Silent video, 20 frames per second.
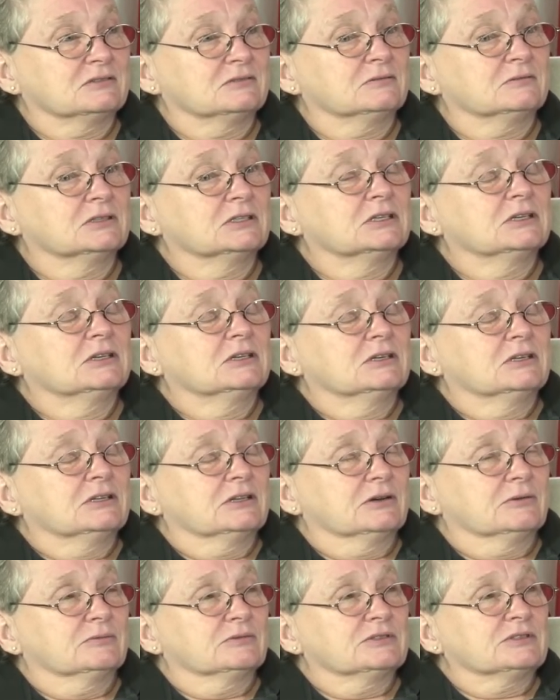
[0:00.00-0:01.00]
uh,
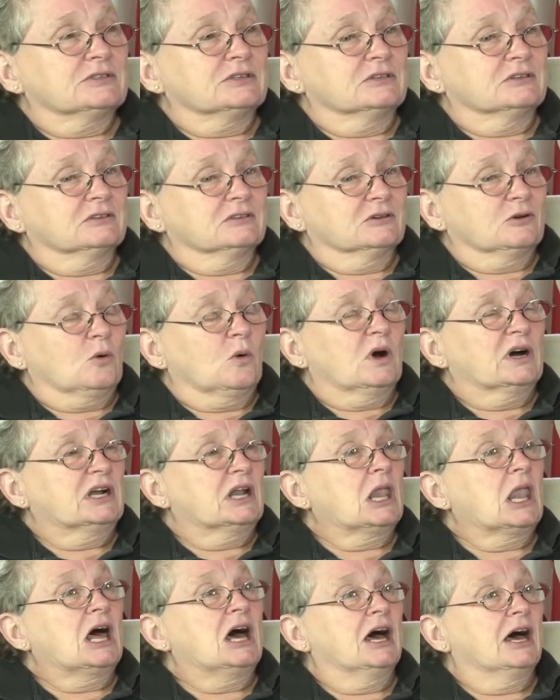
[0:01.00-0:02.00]
there was uh, quite a
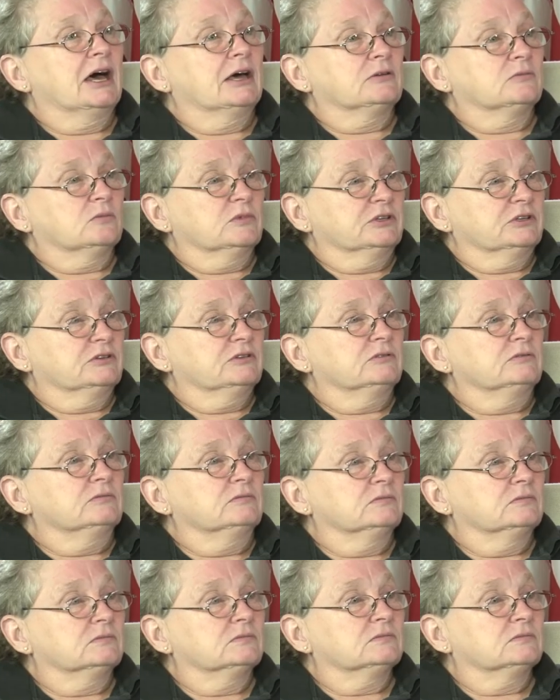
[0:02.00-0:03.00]
line when you,
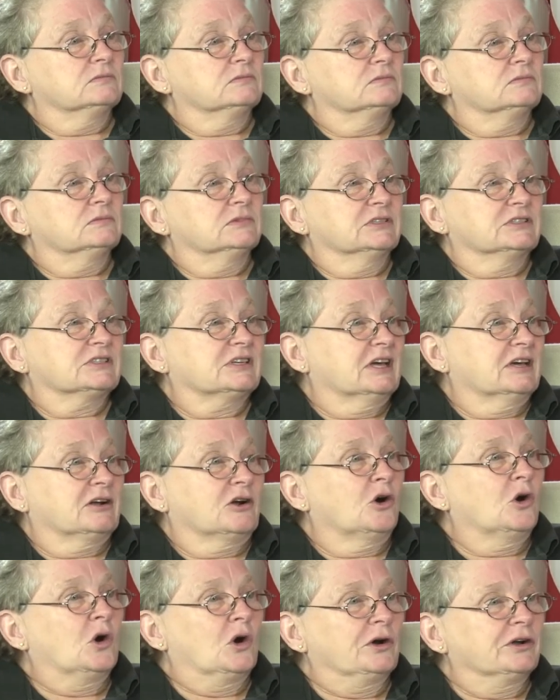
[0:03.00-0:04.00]
it's kind
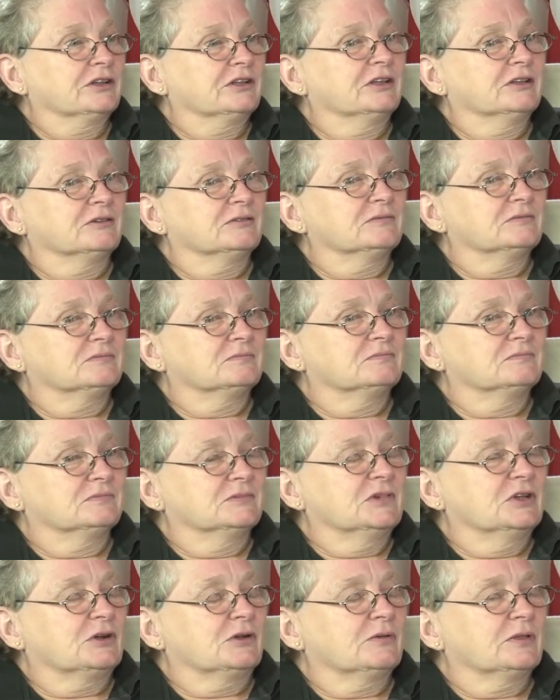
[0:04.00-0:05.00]
of hard to get
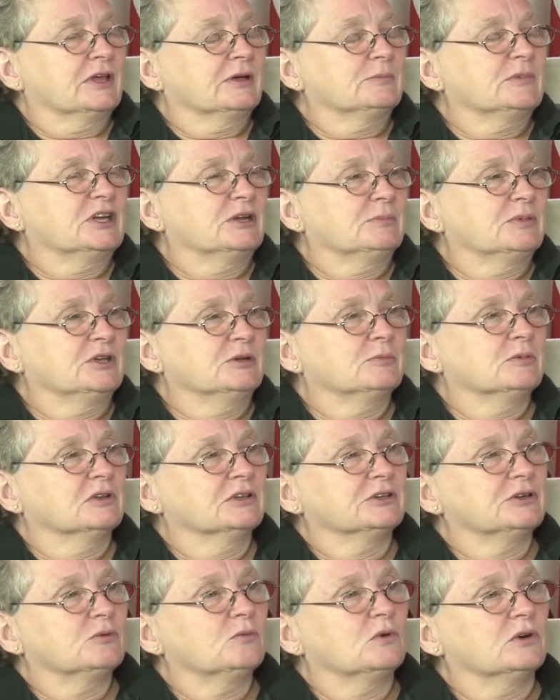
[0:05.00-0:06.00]
you know mm -hmm. that mm-hmm. many people
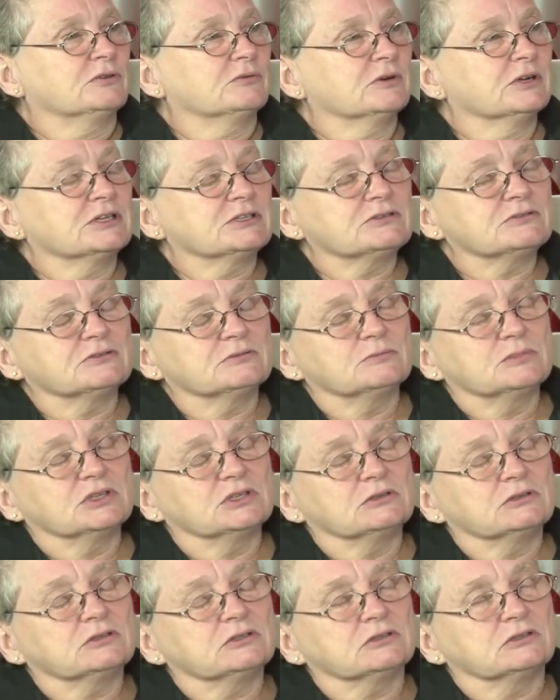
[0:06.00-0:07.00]
into one restroom
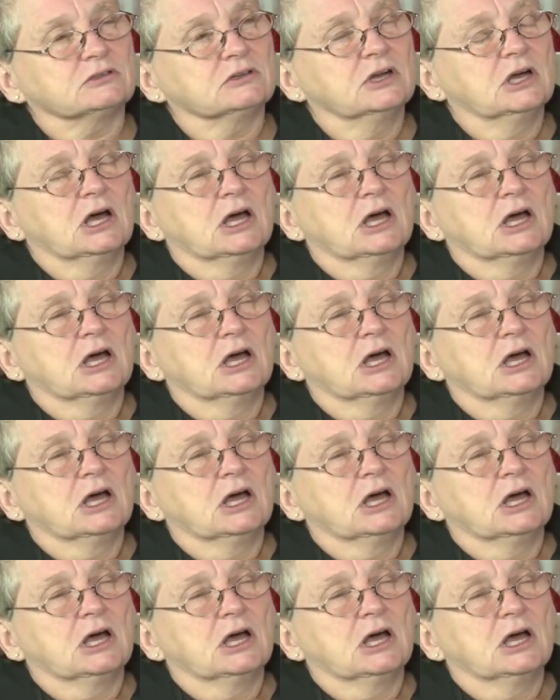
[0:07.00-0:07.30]
but uh, mm -hmm.